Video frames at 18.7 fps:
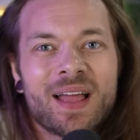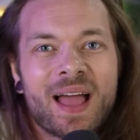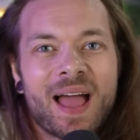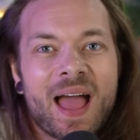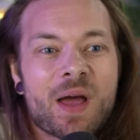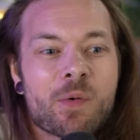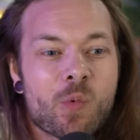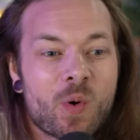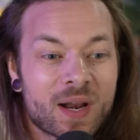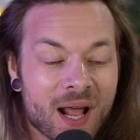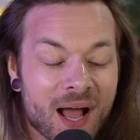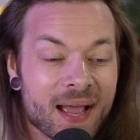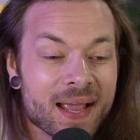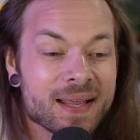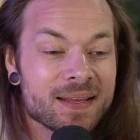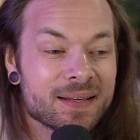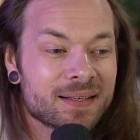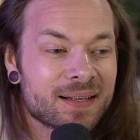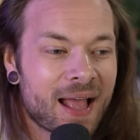And when
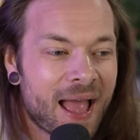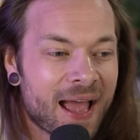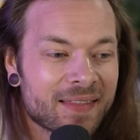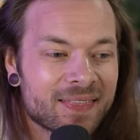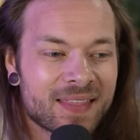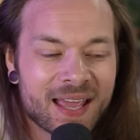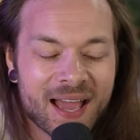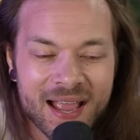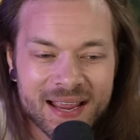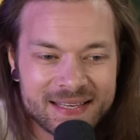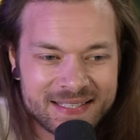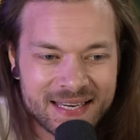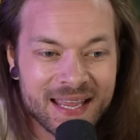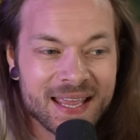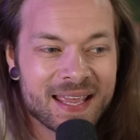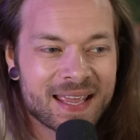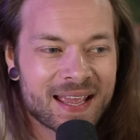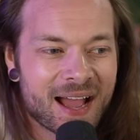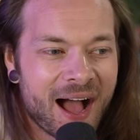I had the
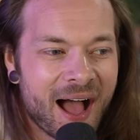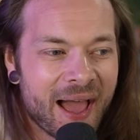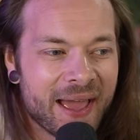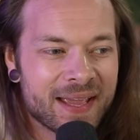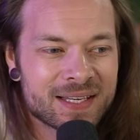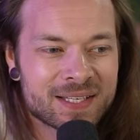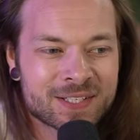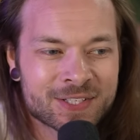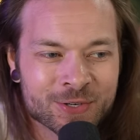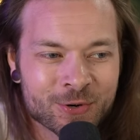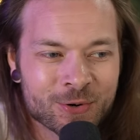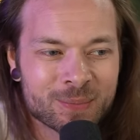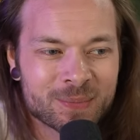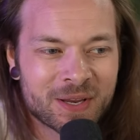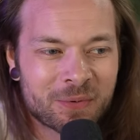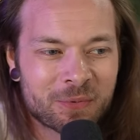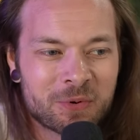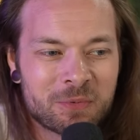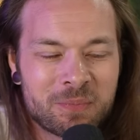idea, I
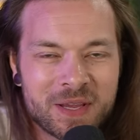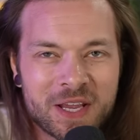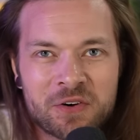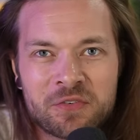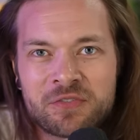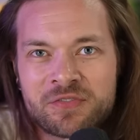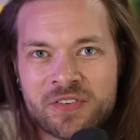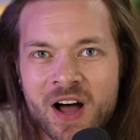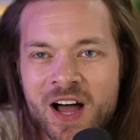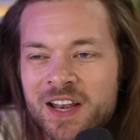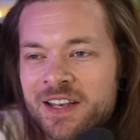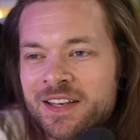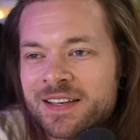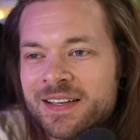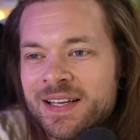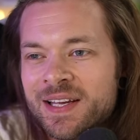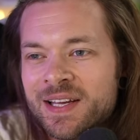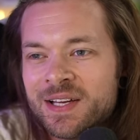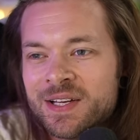assumed it would be a
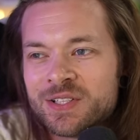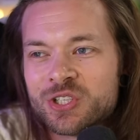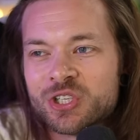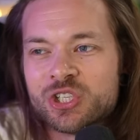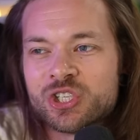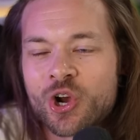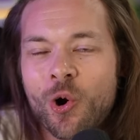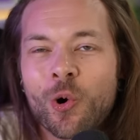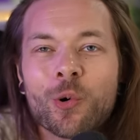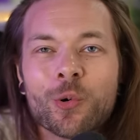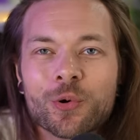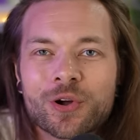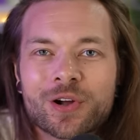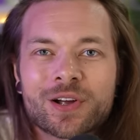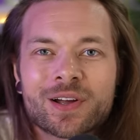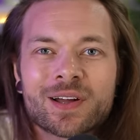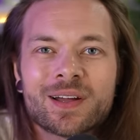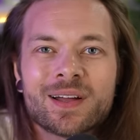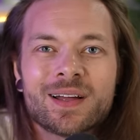fun
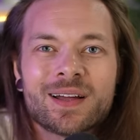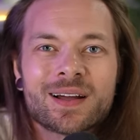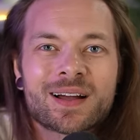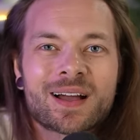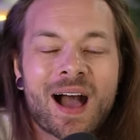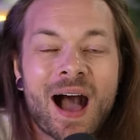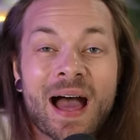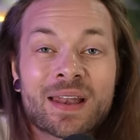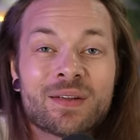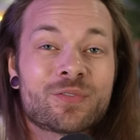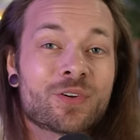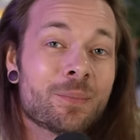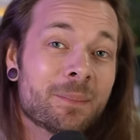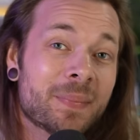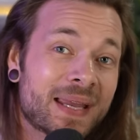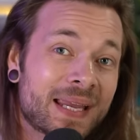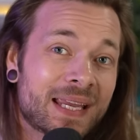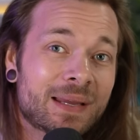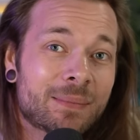joke, kind of a
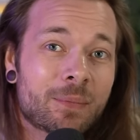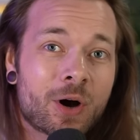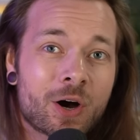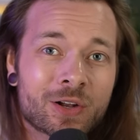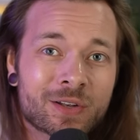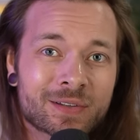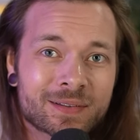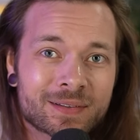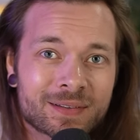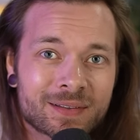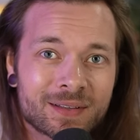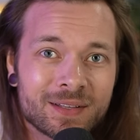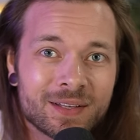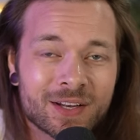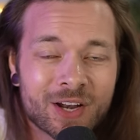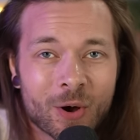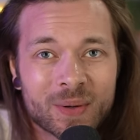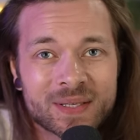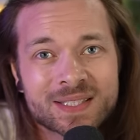meme on,
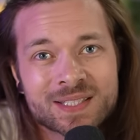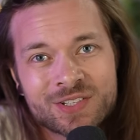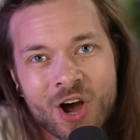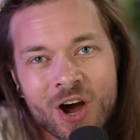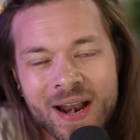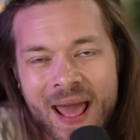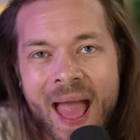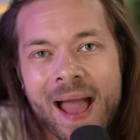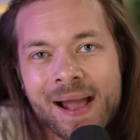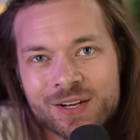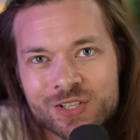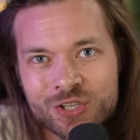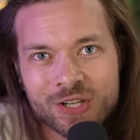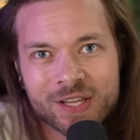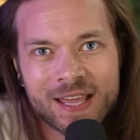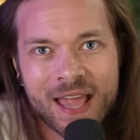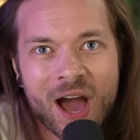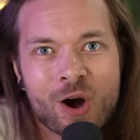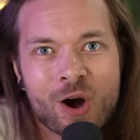you know, it's not actually